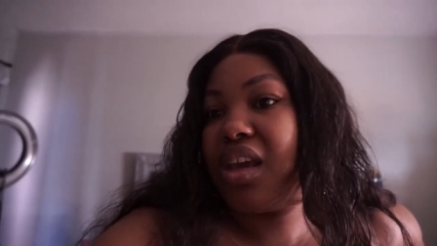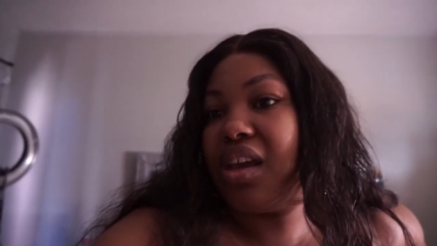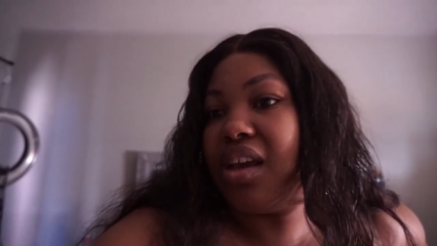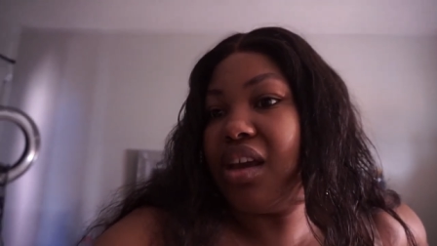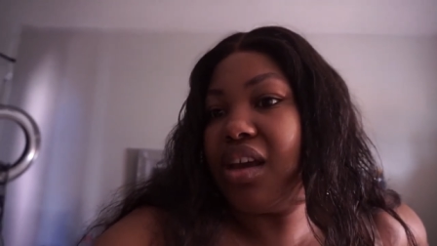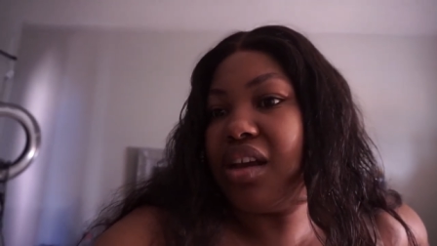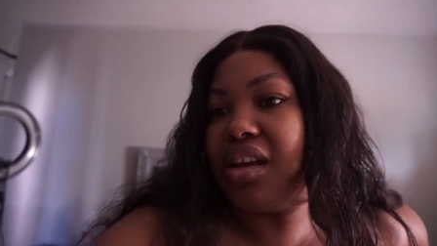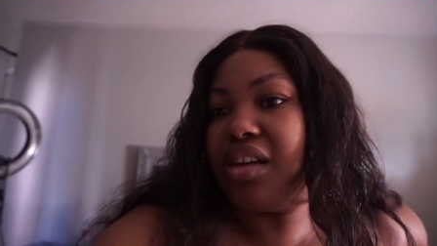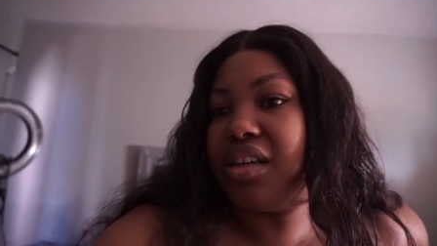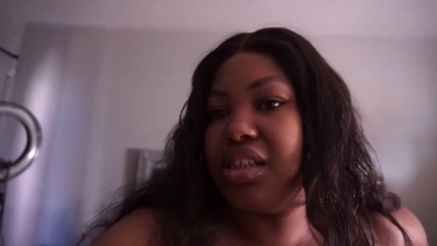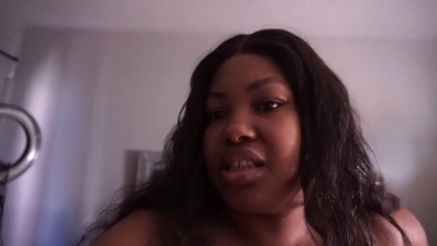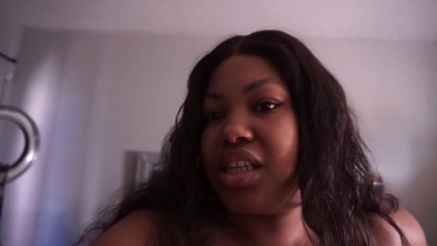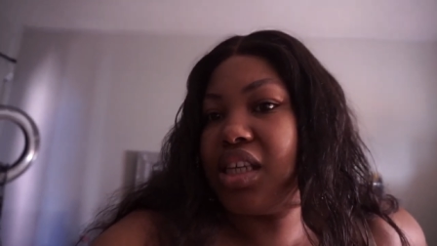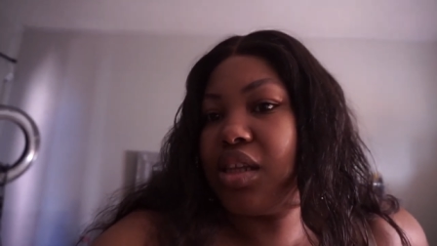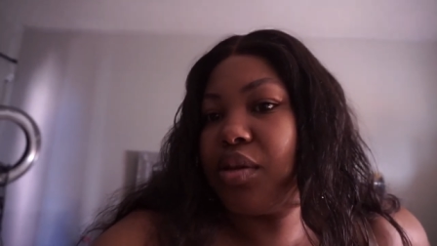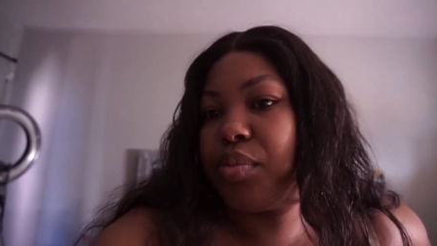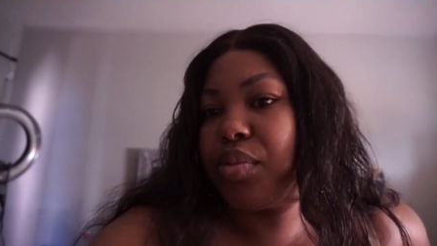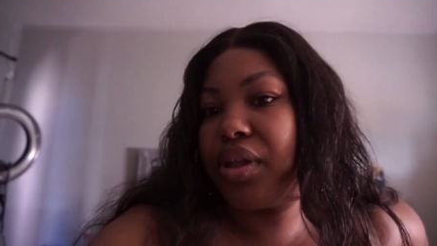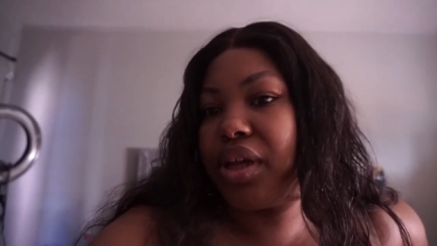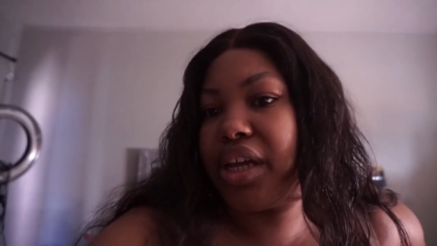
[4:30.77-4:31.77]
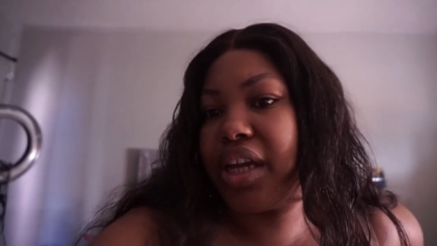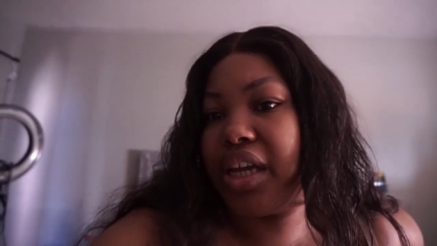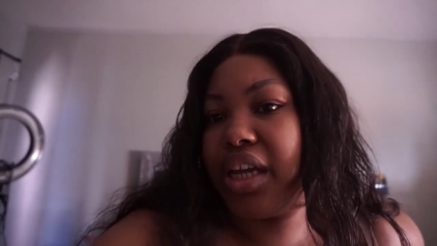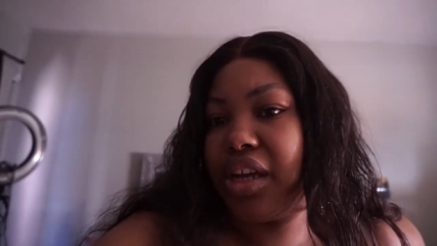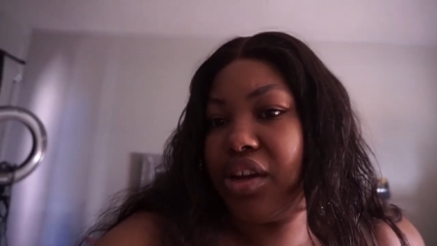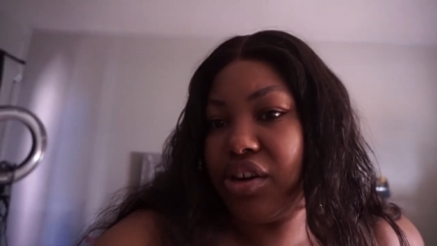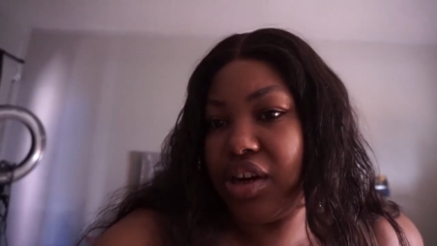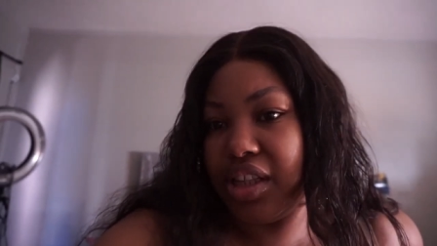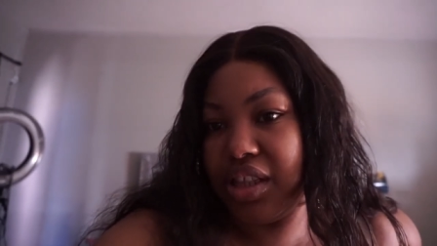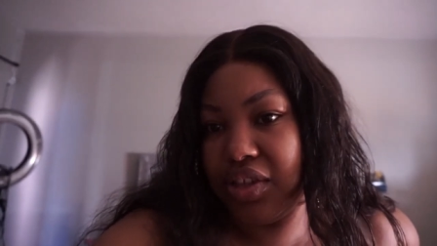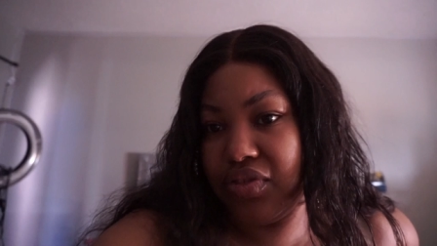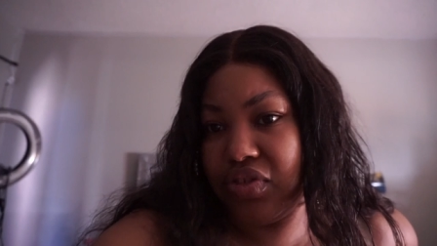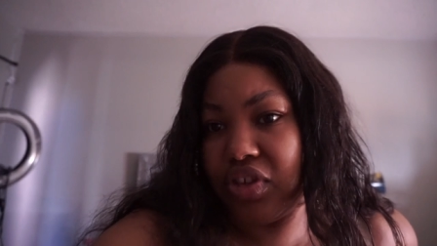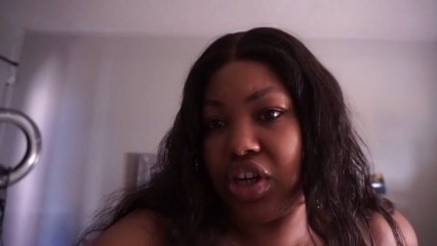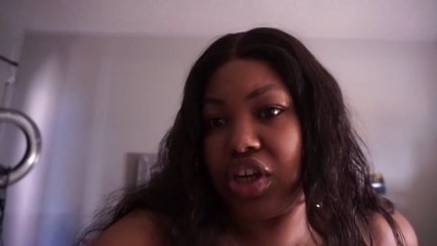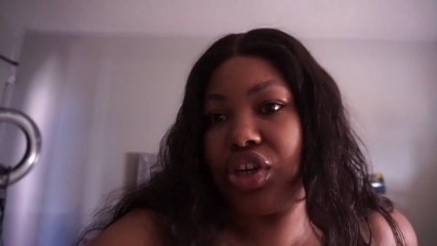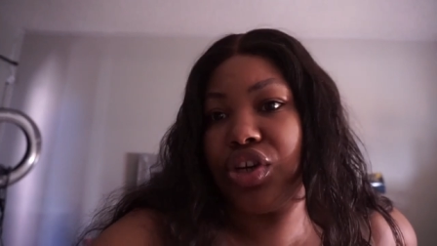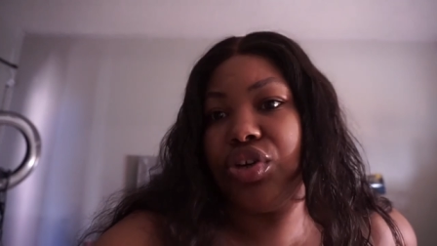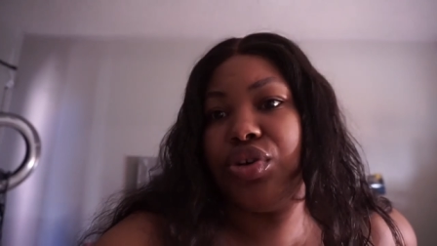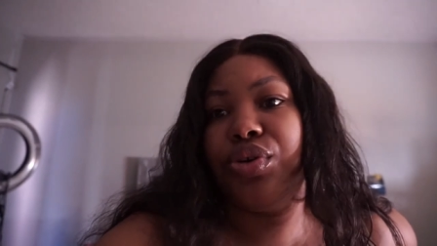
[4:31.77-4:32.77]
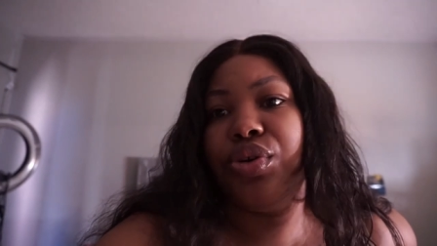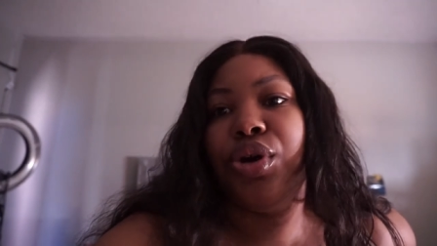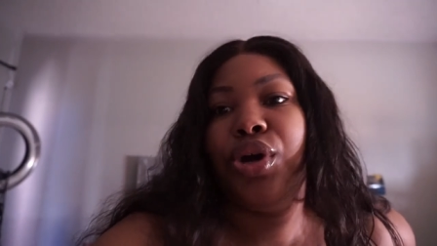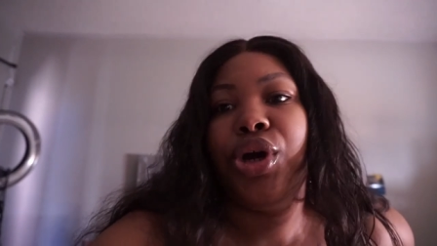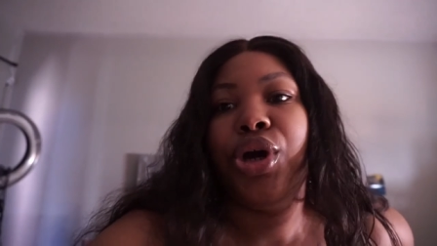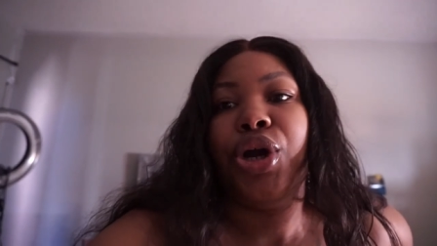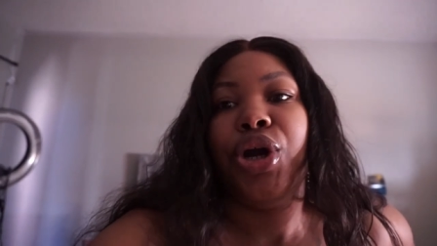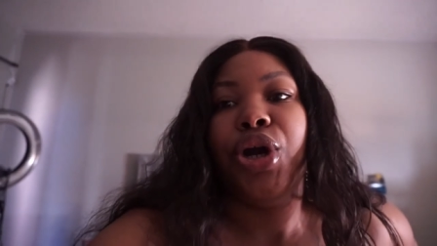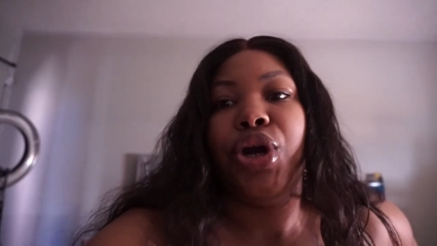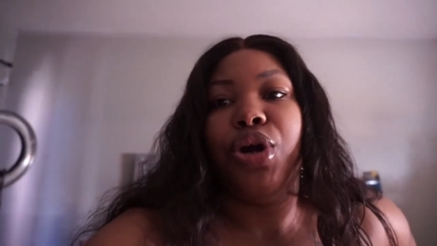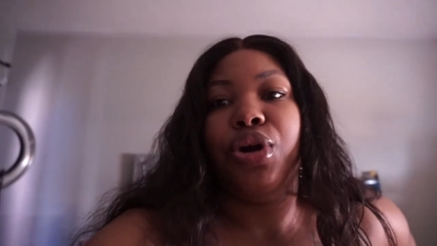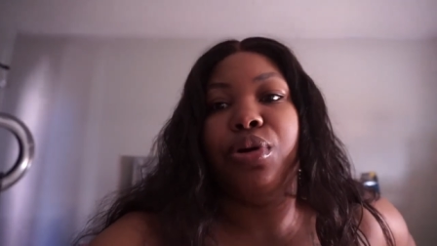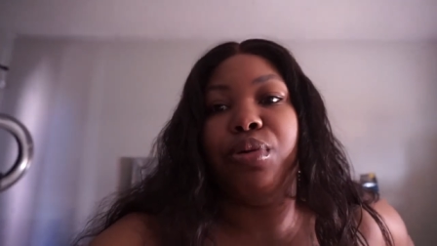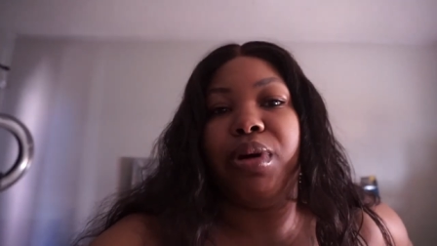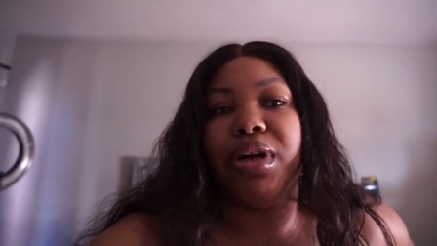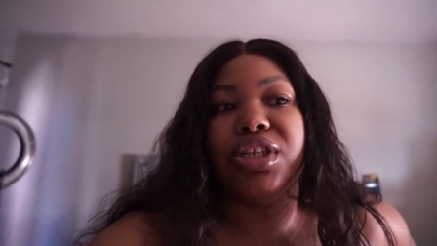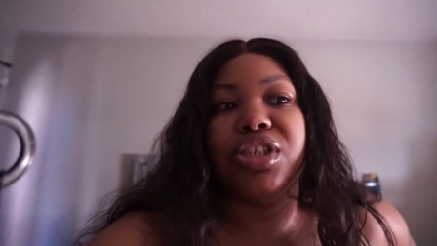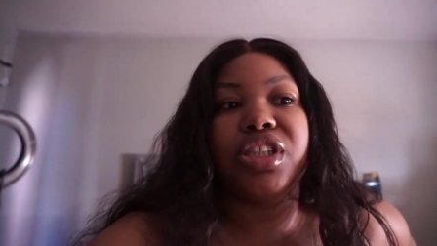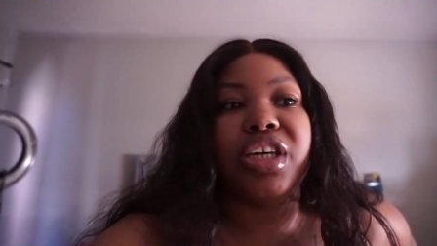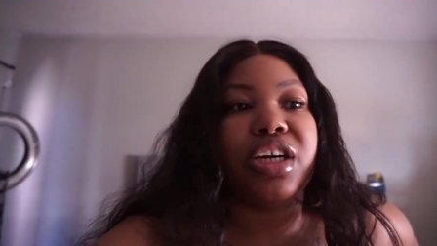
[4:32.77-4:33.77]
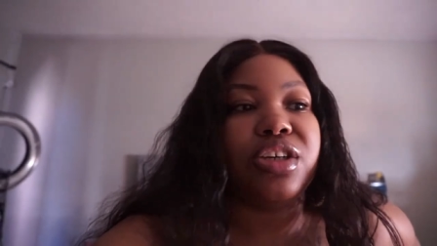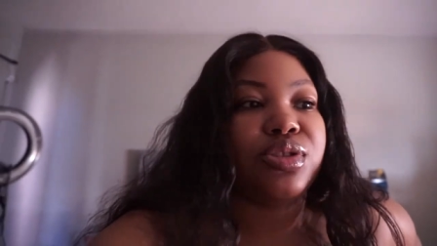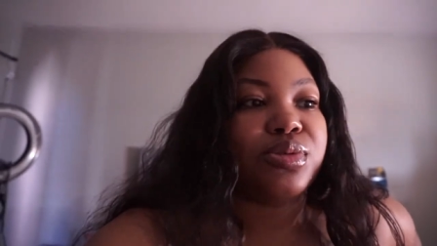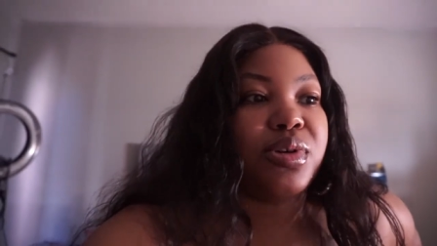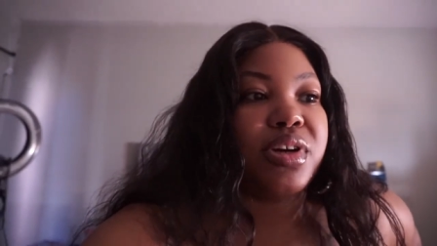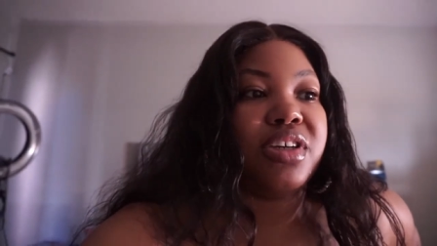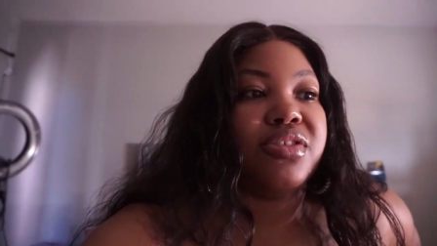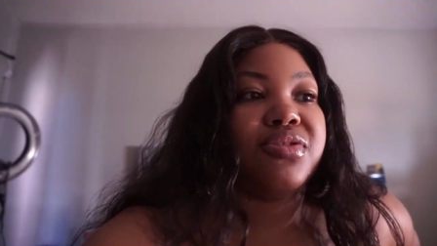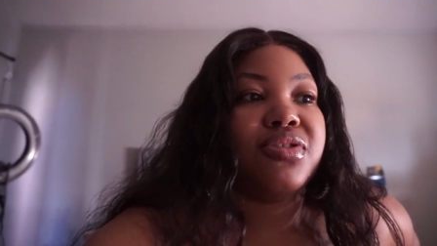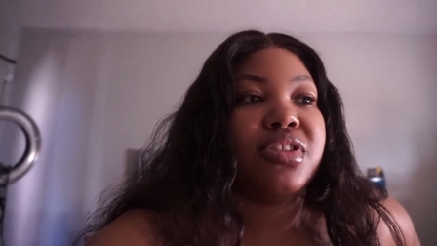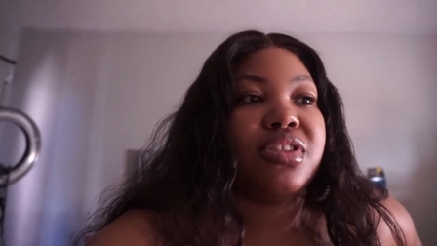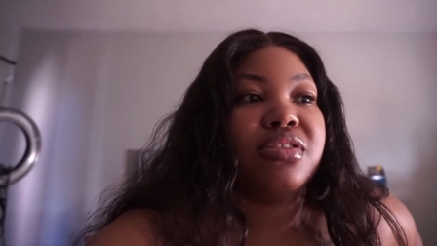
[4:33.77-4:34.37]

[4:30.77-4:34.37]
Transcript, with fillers: and either play Grand Theft Auto or watch The Housewives.